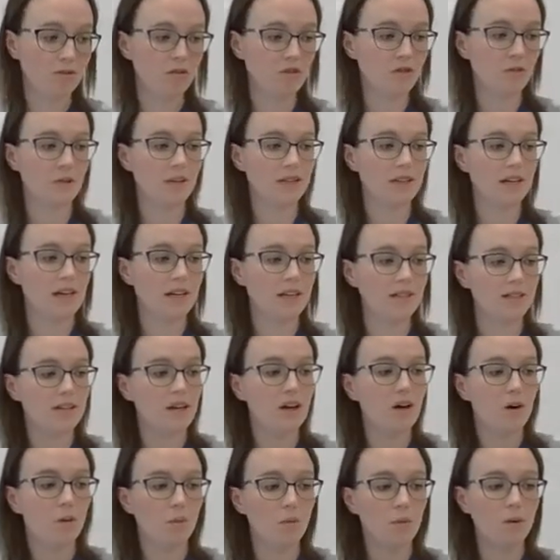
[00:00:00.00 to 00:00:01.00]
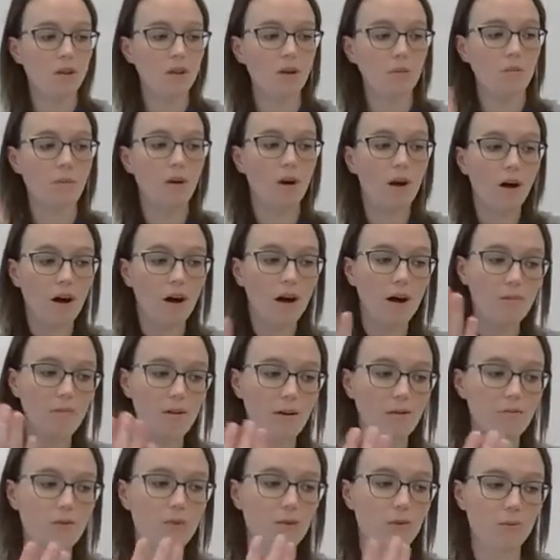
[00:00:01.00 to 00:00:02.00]
So it says, with the palm
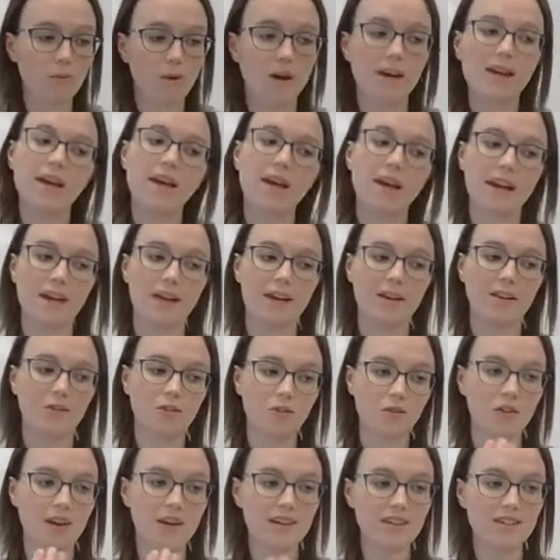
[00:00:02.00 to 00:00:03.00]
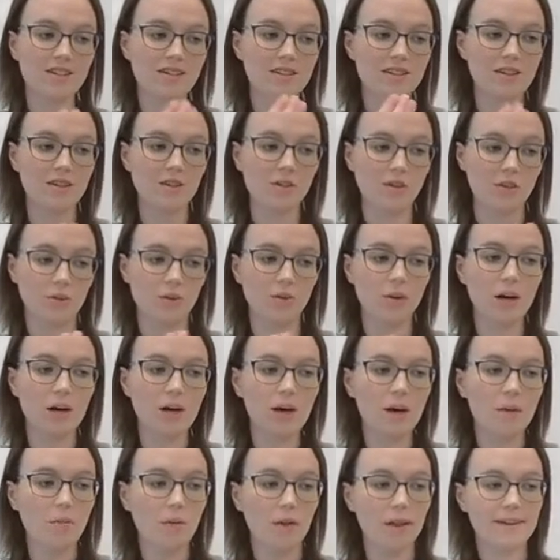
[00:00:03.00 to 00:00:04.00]
of your right hand facing you,
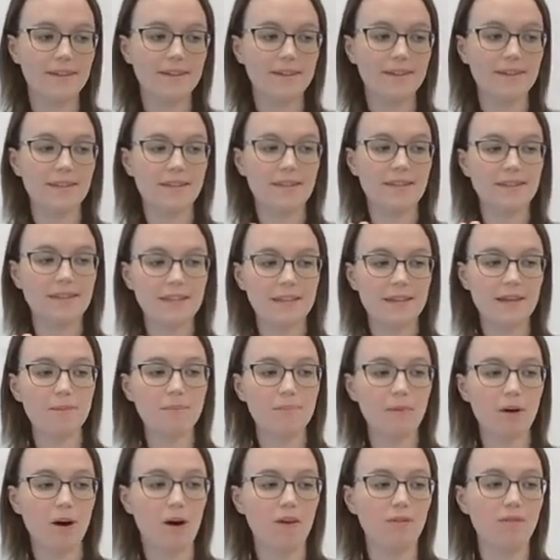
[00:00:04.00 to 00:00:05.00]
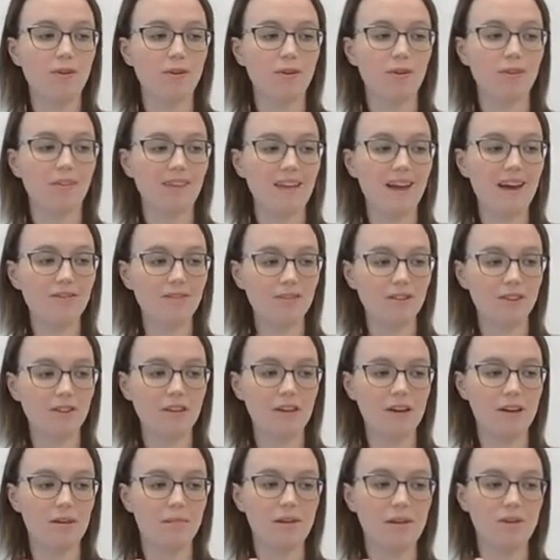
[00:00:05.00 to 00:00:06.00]
place the tip of your left
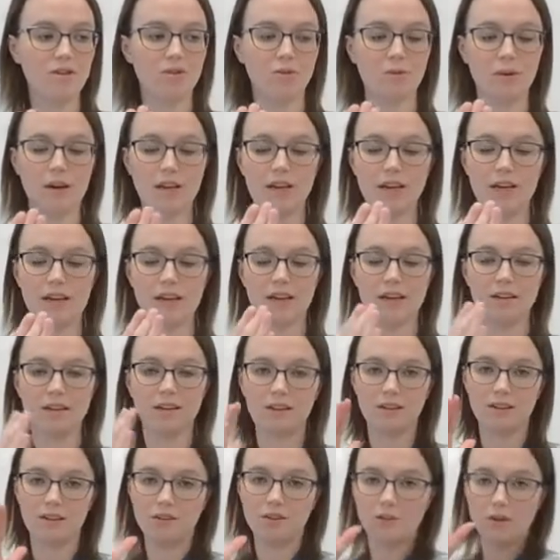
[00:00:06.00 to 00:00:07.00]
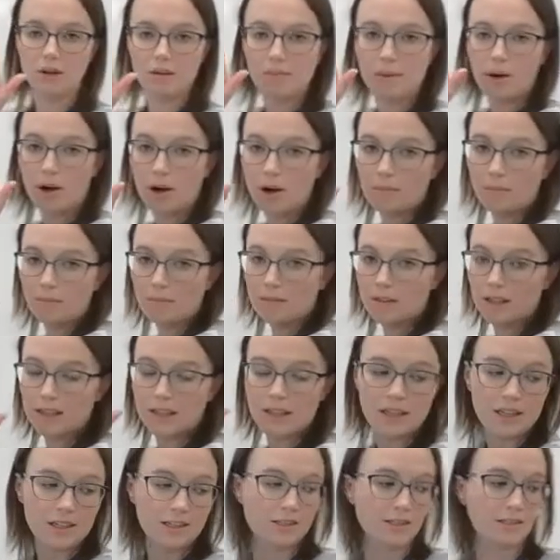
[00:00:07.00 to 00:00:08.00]
thumb in your right hand, in your right palm, like
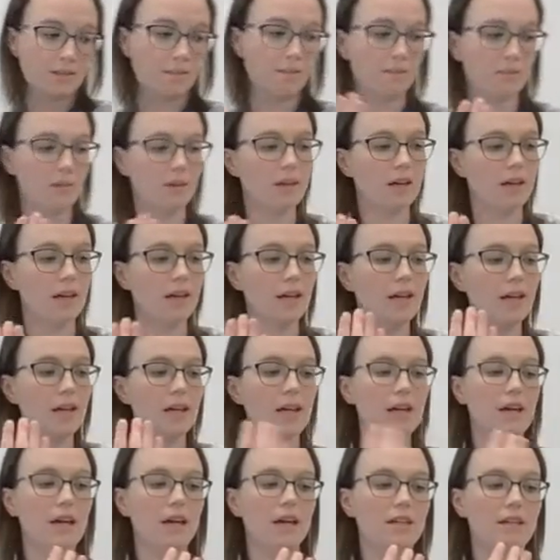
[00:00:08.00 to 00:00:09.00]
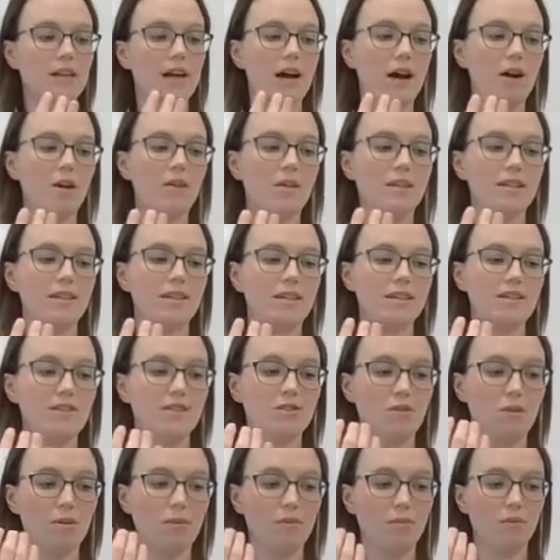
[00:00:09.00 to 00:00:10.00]
this, okay? Now it says
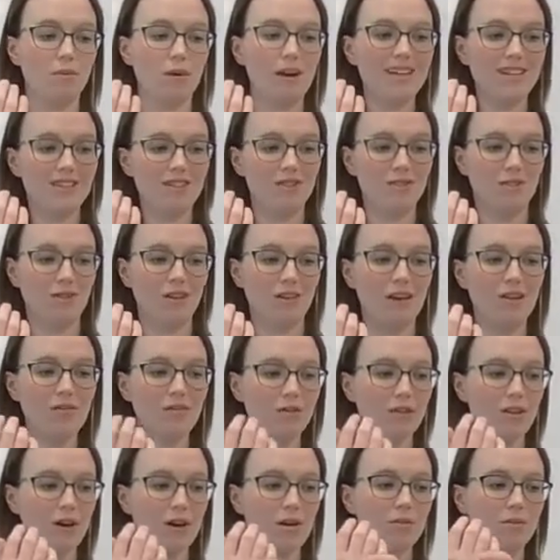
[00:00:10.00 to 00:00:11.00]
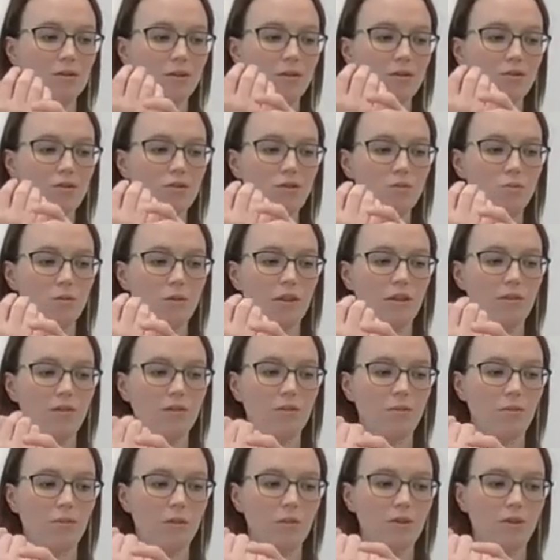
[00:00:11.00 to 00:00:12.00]
to embrace your left thumb loose
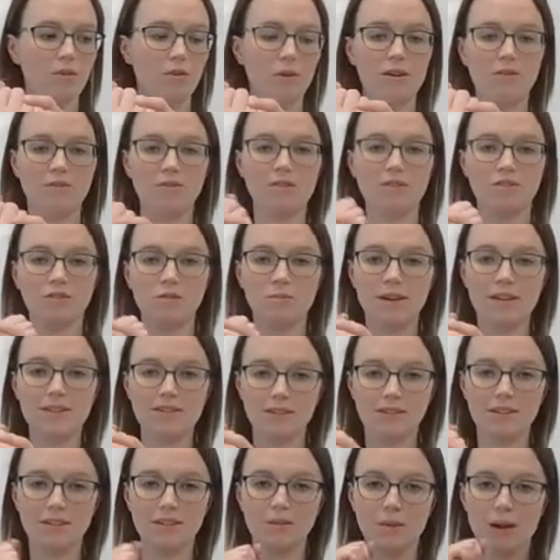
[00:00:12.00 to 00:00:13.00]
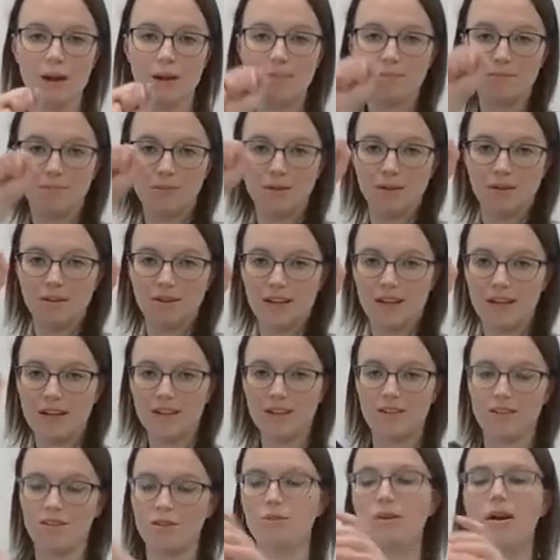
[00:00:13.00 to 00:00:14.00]
with your right fist, so basically wrap your
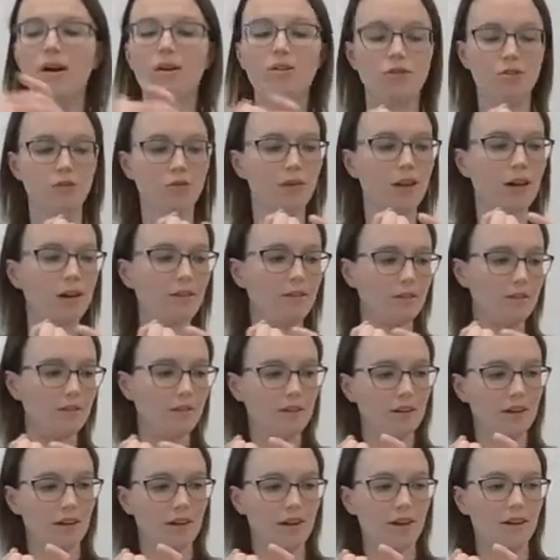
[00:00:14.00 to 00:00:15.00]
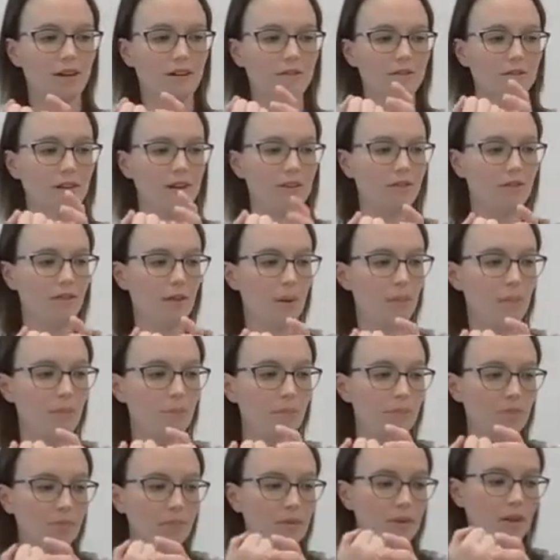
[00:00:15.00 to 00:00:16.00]
hand around your left thumb.
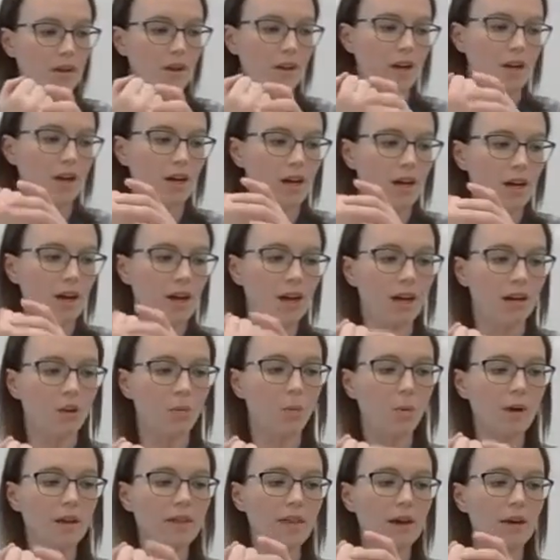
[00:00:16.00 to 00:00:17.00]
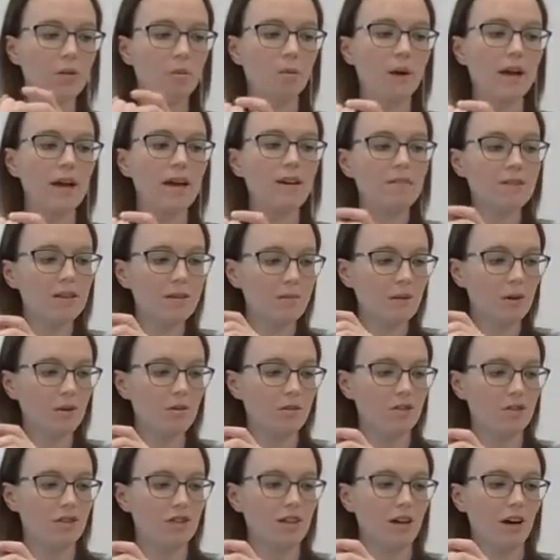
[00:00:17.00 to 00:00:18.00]
With a waving
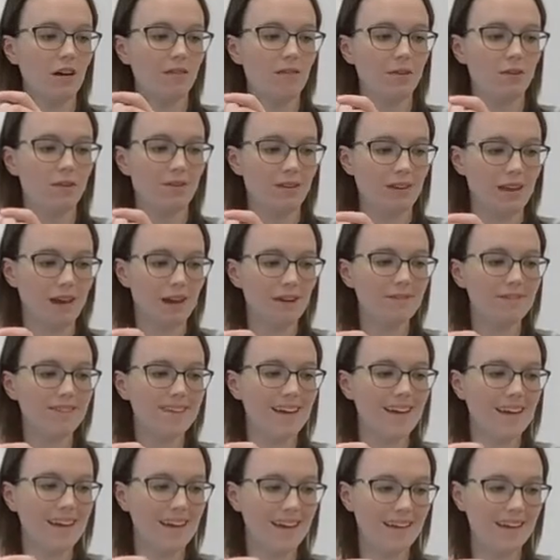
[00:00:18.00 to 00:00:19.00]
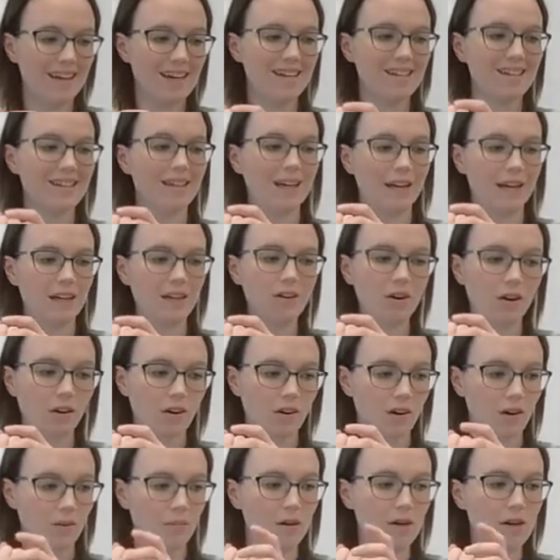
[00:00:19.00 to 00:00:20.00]
motion of your left hand and
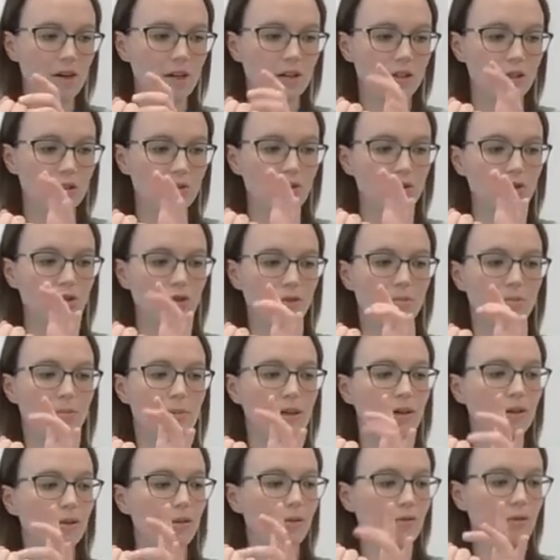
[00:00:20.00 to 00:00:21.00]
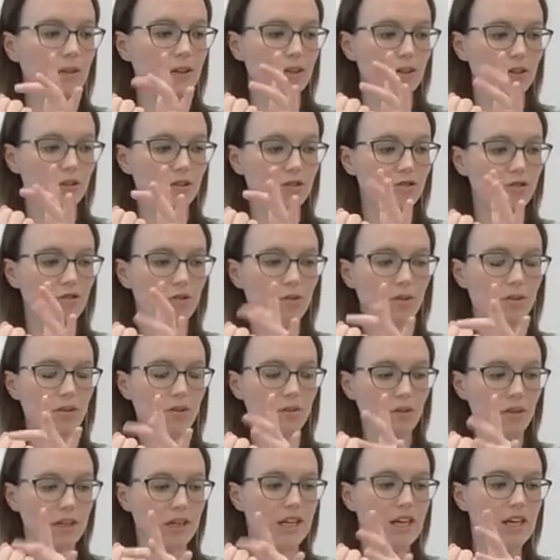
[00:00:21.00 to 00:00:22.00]
arm, use your middle fingers, 2 and
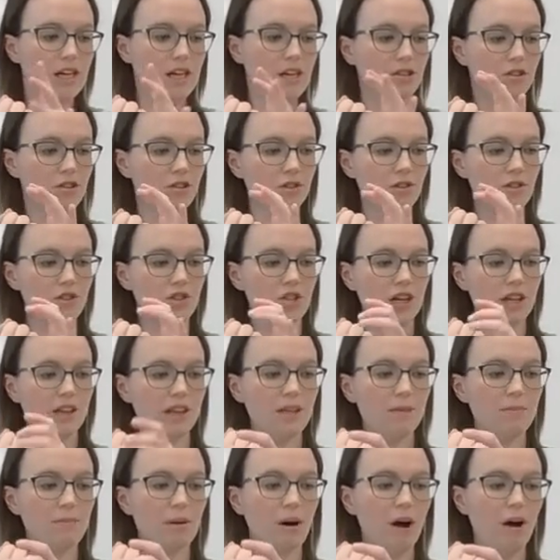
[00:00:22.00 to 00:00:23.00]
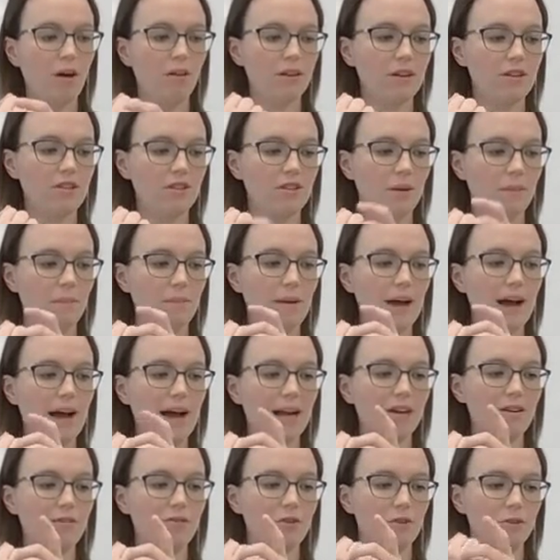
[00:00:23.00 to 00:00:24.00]
3, to gently polish the
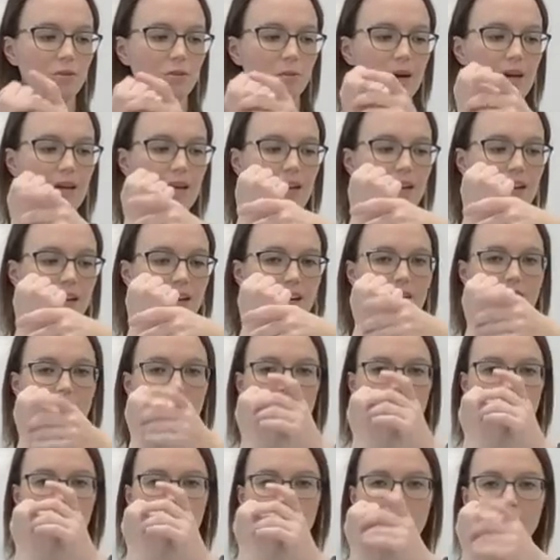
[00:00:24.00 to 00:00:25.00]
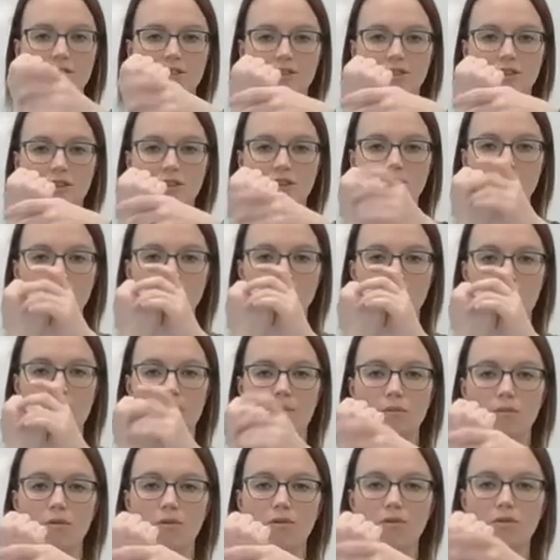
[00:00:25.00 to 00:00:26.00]
back of your right hand and wrist. So
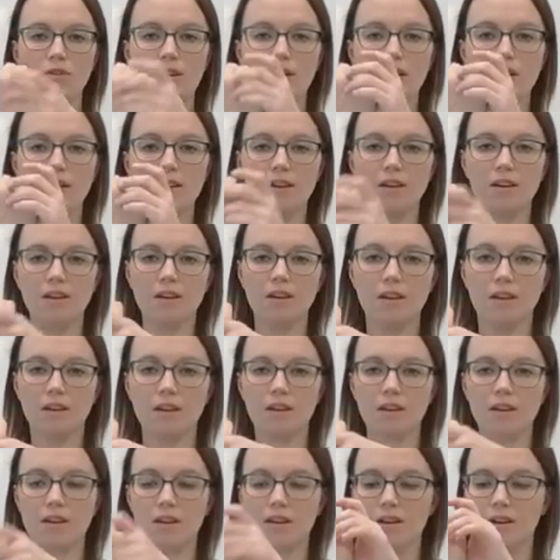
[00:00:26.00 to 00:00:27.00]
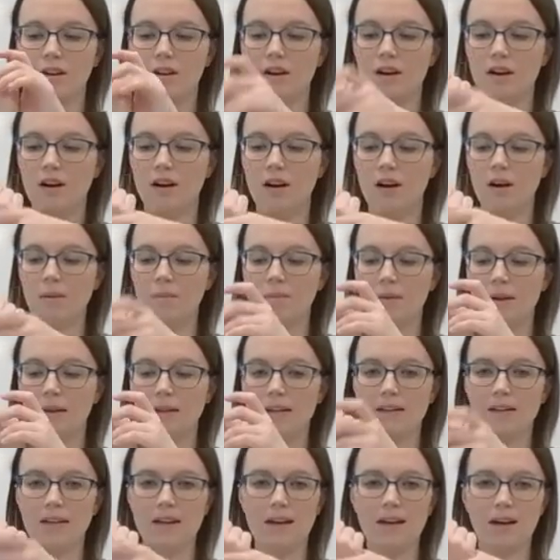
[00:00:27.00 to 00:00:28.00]
I'm moving up
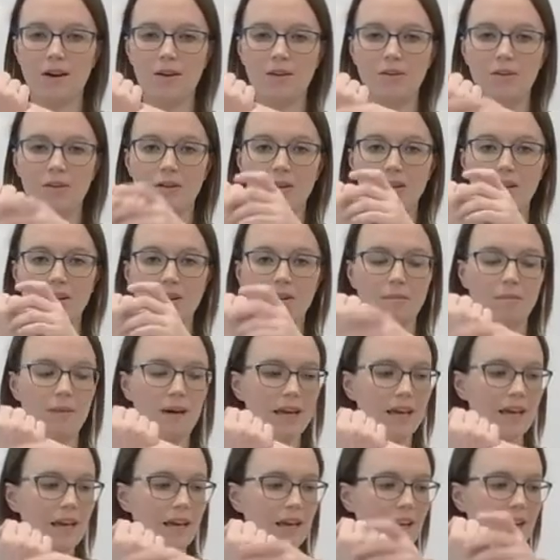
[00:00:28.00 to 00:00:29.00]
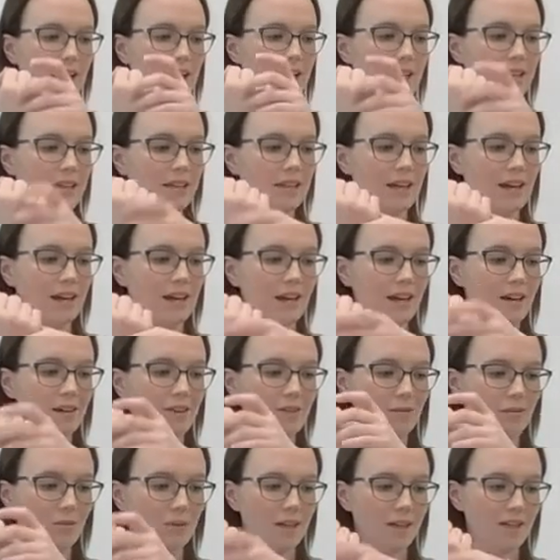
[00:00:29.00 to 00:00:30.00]
and down my hand
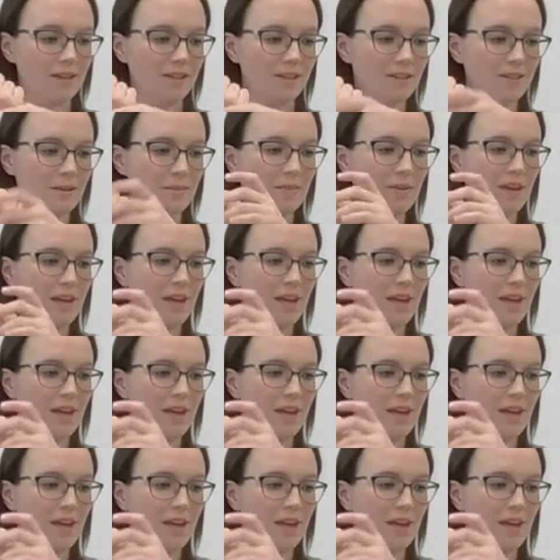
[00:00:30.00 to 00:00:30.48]
and wrist.